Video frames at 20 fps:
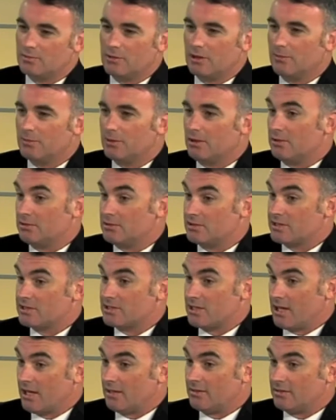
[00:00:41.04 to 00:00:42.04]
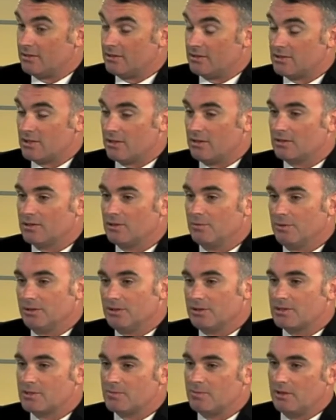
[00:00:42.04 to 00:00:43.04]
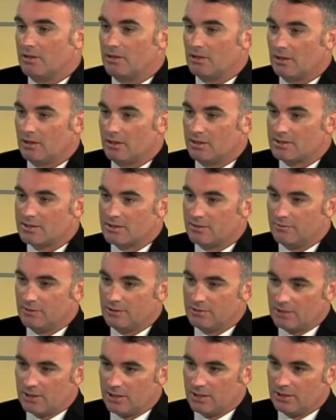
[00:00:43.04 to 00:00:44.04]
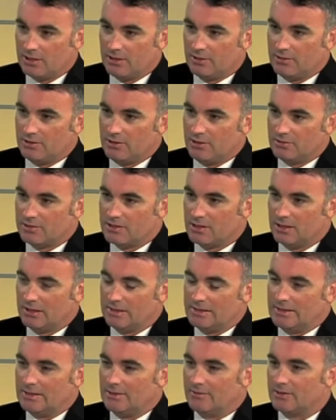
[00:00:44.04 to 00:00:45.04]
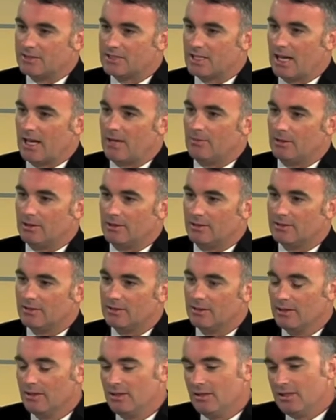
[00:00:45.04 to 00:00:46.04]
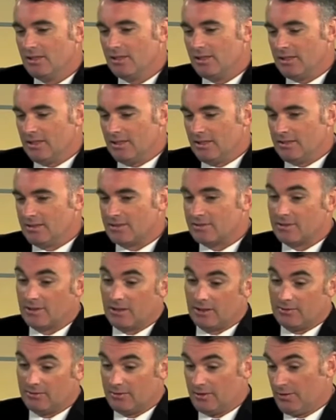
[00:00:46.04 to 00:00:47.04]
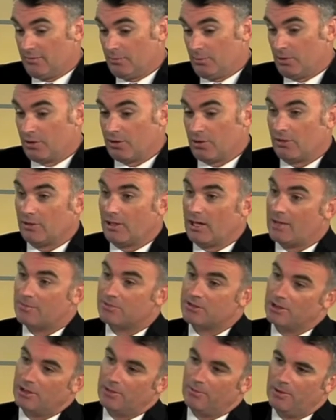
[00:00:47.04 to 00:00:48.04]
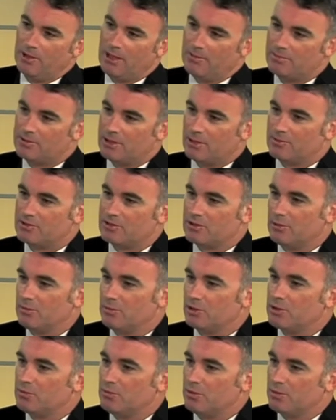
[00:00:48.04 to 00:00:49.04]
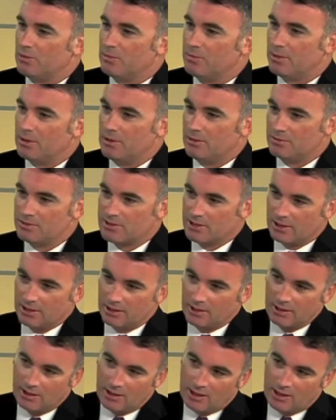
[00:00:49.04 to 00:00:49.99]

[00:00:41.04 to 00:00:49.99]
well beyond just editing documents, because if you take it, the utility of a tablet is that even with your laptop, a laptop's so much more imposing.